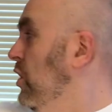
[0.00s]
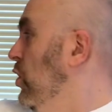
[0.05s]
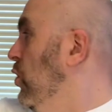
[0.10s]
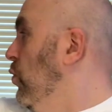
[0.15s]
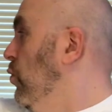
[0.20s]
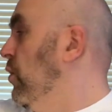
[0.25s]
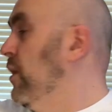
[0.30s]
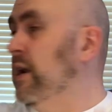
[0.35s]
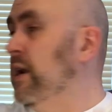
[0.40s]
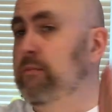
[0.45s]

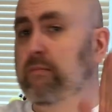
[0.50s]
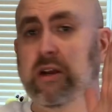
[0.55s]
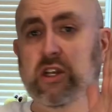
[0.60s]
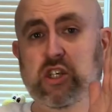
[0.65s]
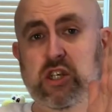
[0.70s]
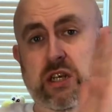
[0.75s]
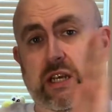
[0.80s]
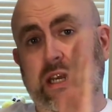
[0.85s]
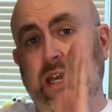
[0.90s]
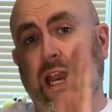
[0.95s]
were in a much
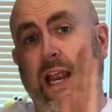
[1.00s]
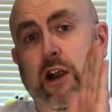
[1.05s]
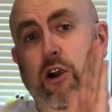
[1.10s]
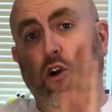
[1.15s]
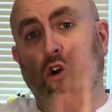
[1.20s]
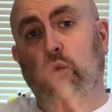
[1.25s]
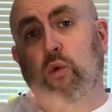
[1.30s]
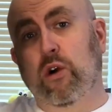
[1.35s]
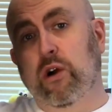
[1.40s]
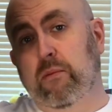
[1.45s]

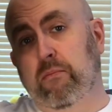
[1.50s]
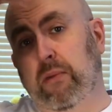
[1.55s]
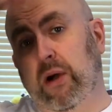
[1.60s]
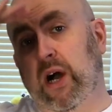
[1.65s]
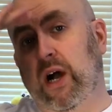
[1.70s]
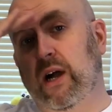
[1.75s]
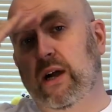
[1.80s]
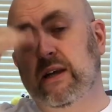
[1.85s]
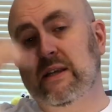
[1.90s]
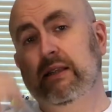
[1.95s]
narrower
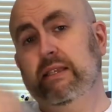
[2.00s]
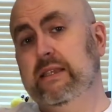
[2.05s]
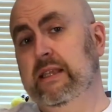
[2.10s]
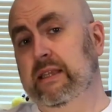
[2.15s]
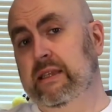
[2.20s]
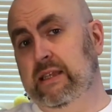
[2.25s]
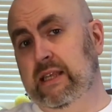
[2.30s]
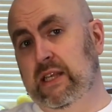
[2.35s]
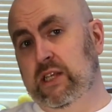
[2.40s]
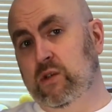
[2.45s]
box than
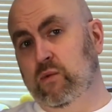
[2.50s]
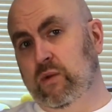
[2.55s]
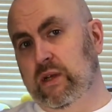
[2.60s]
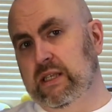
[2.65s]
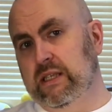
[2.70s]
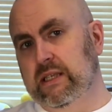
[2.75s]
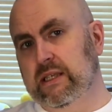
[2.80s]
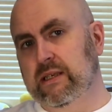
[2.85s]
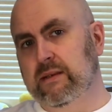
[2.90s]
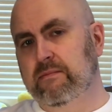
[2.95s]
these
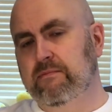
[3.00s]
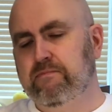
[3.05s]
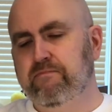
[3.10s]
ones.